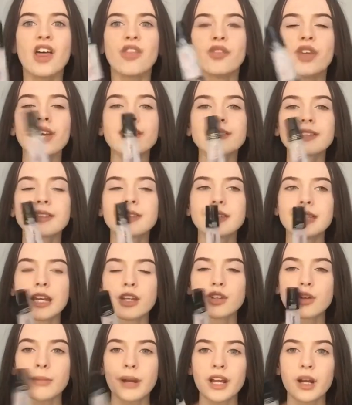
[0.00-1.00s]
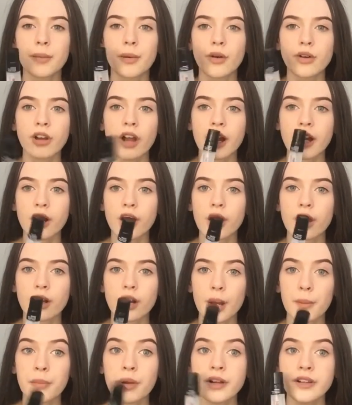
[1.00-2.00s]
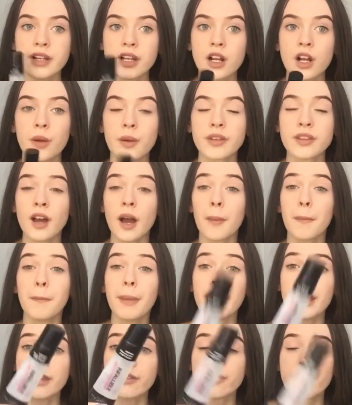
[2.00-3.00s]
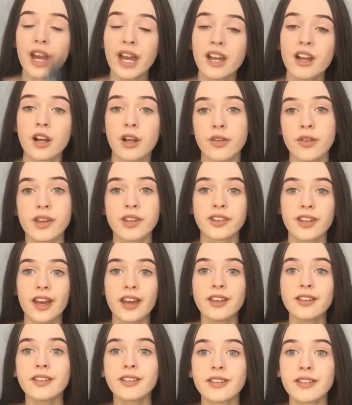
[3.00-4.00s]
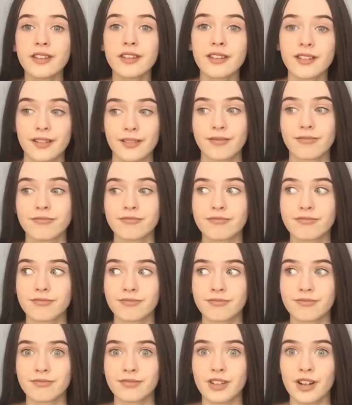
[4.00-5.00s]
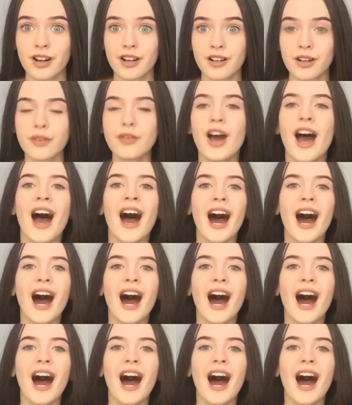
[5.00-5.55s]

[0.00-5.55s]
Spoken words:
This sticks your makeup on like glue, like bloody glue. It's like PVA glue, this is, kind of.